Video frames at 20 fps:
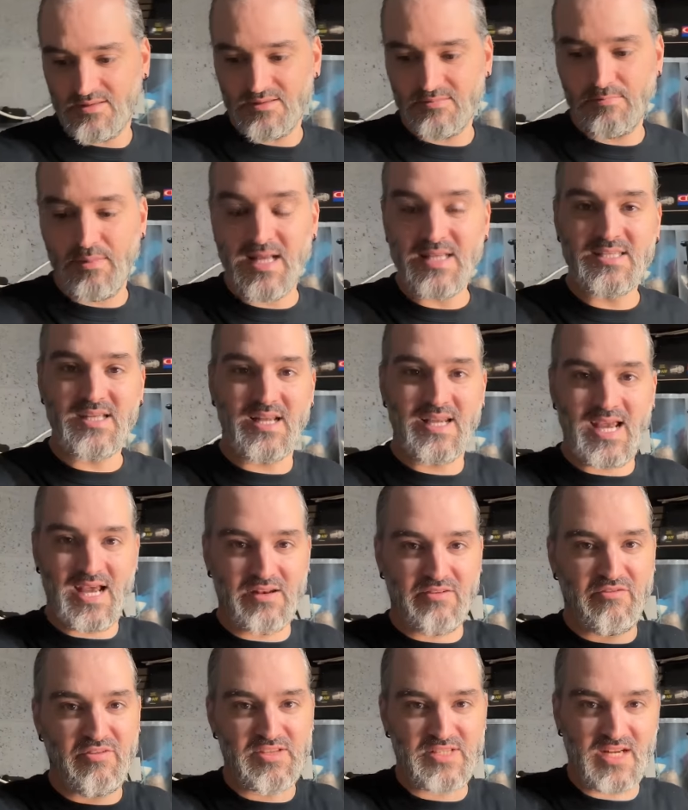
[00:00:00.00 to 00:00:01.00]
Mentally
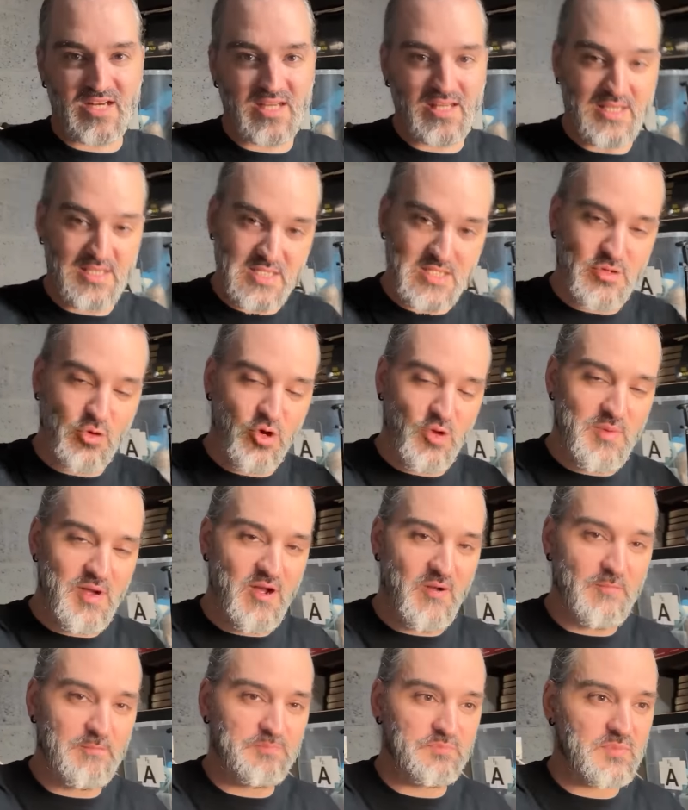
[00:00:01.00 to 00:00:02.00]
and physically. This is all
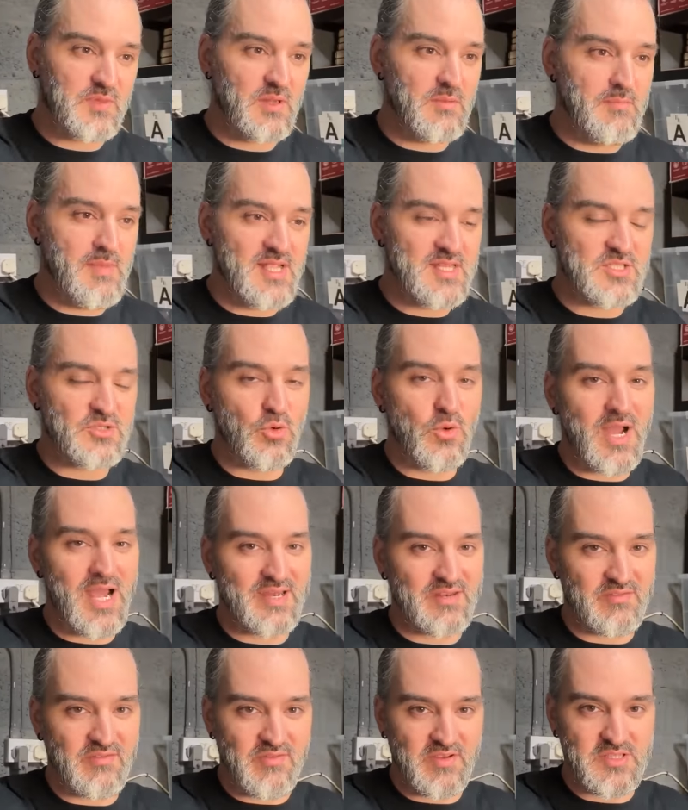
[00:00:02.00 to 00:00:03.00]
about mental
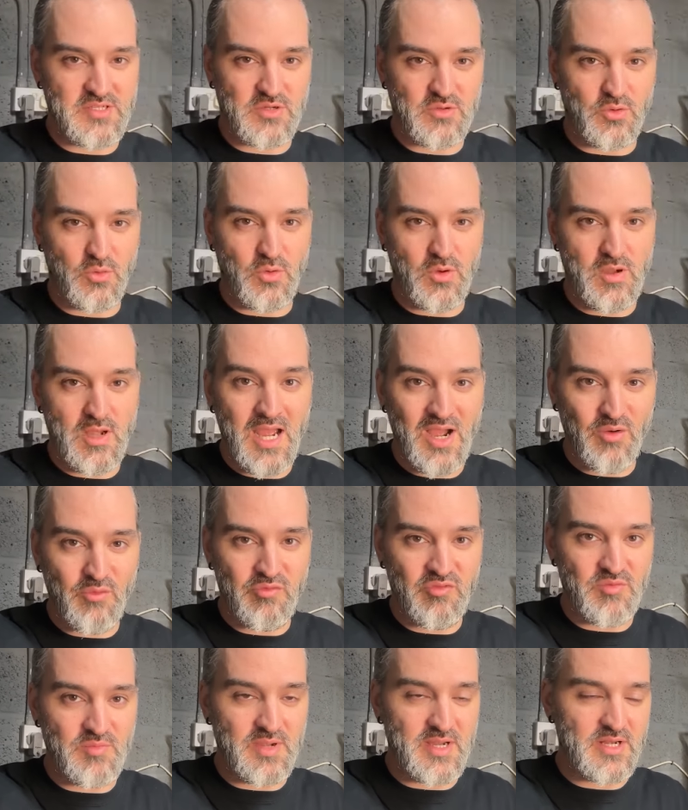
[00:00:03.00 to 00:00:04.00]
and physical health
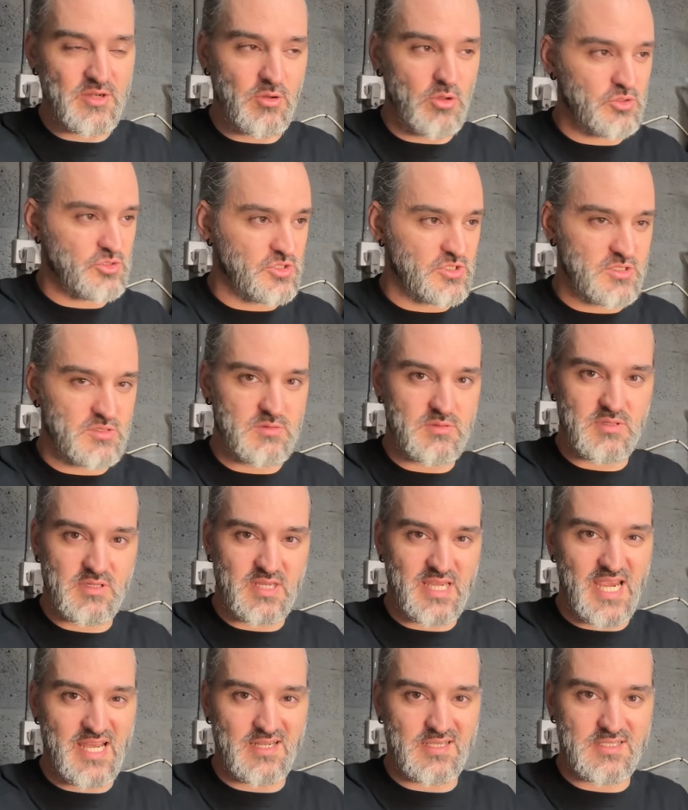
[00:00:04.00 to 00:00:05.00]
for me, not just
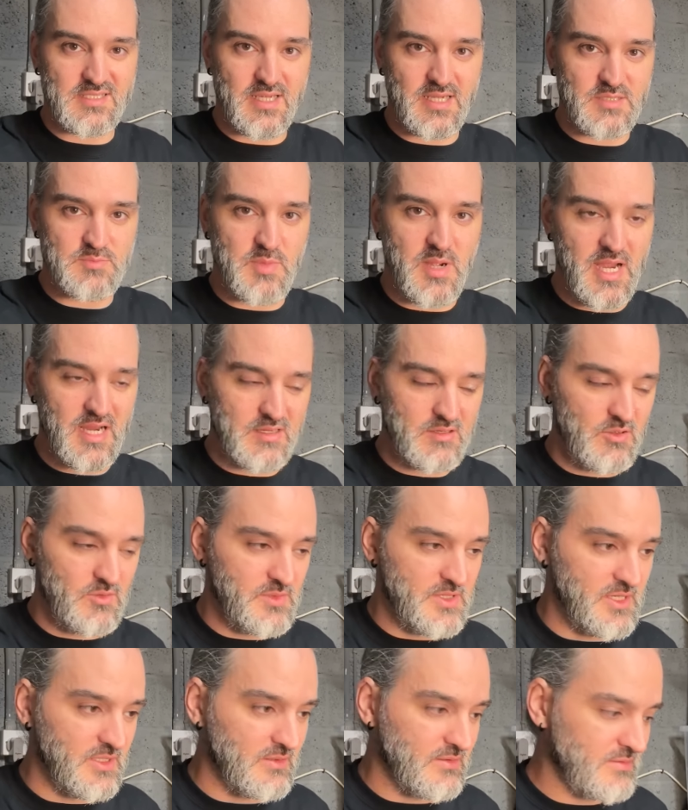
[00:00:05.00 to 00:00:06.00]
getting a six pack, you know what
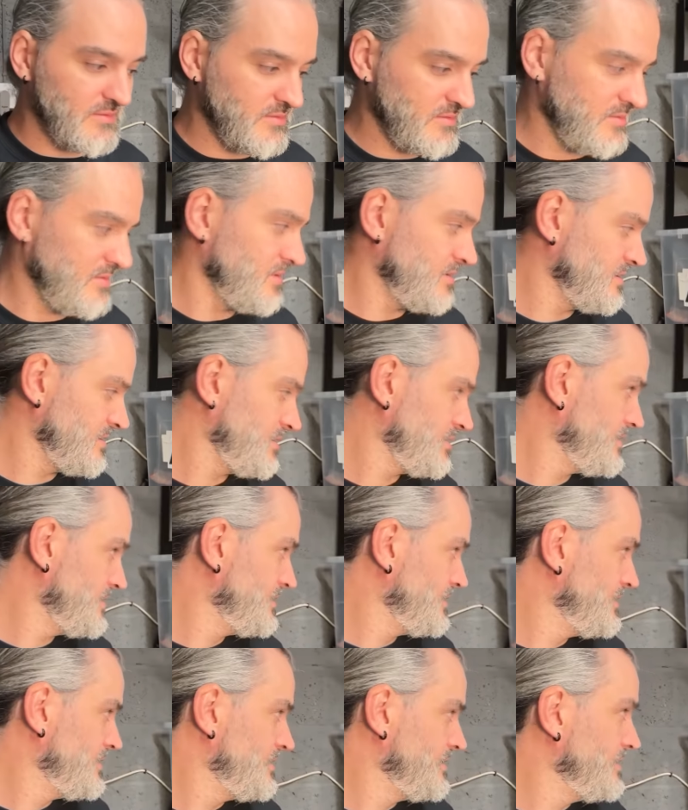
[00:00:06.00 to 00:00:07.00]
I mean?
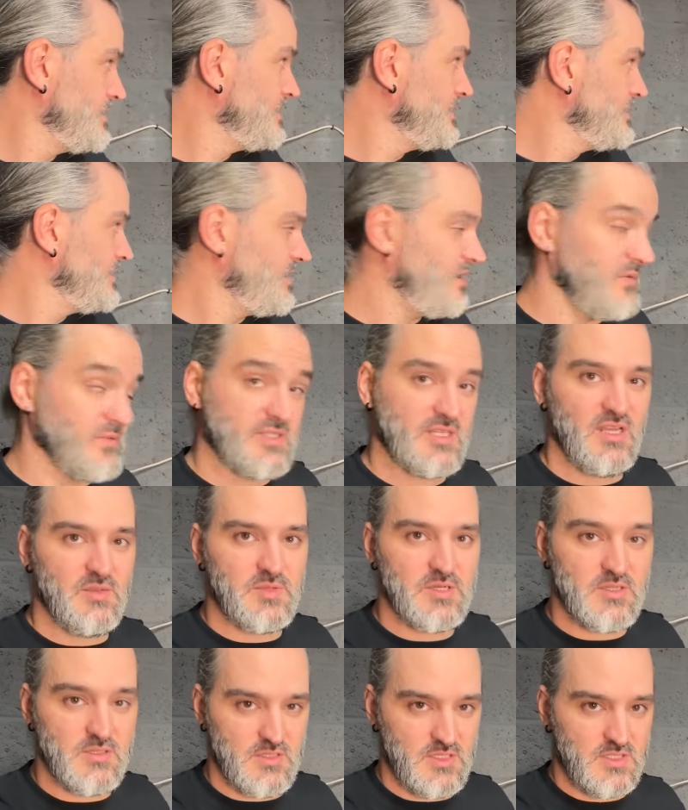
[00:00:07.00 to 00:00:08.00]
Obviously that'd
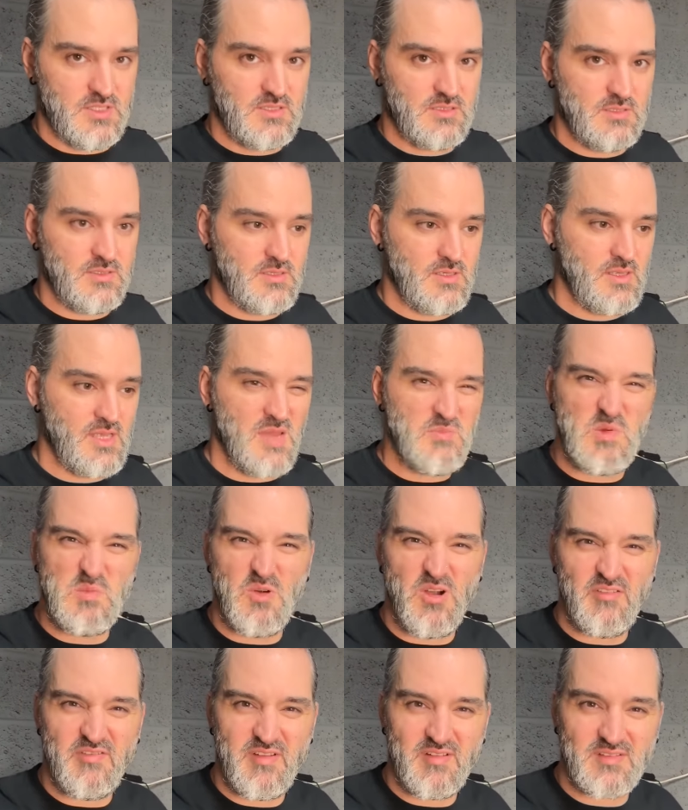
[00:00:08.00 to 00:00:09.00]
be nice. Emma
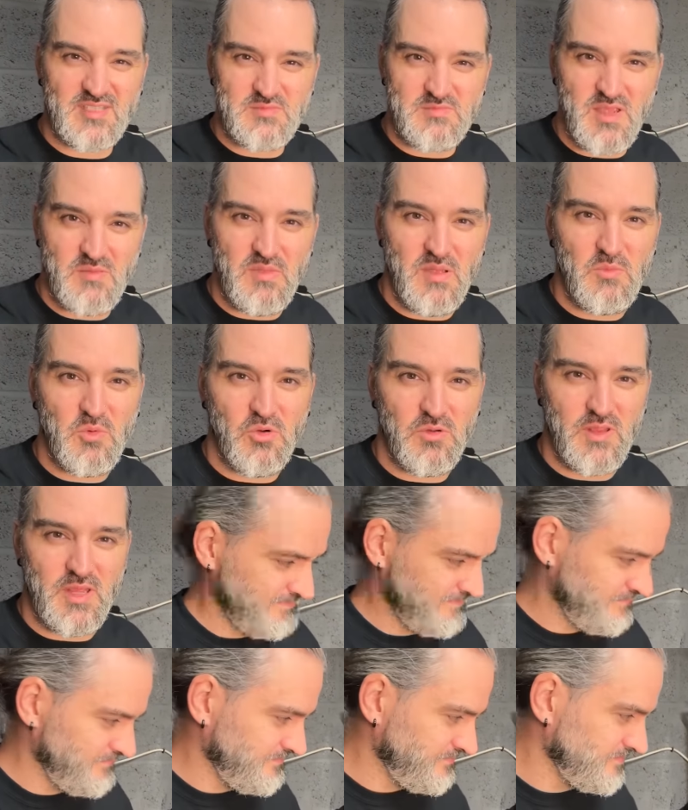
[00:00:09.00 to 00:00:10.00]
might fancy me a bit more then.
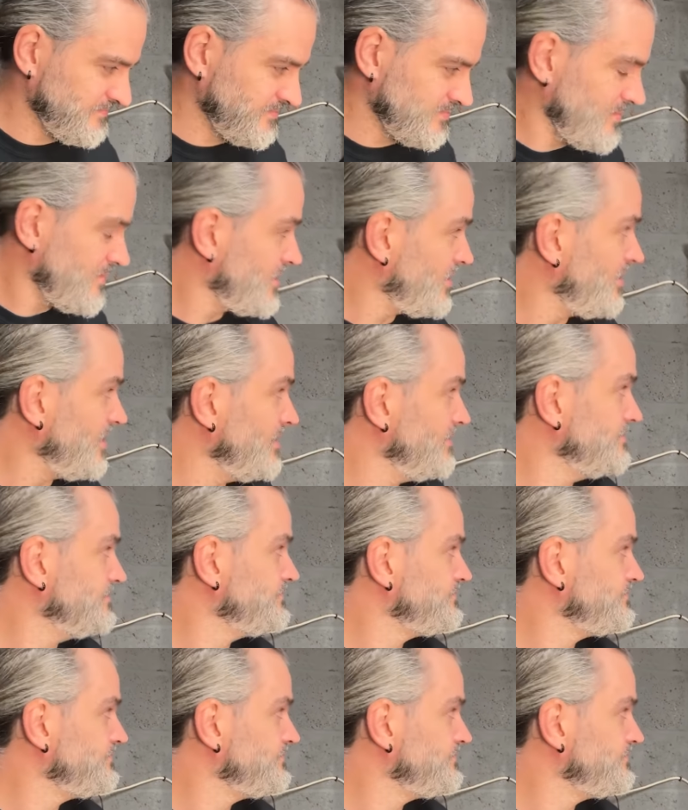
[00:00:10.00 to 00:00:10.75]
All right.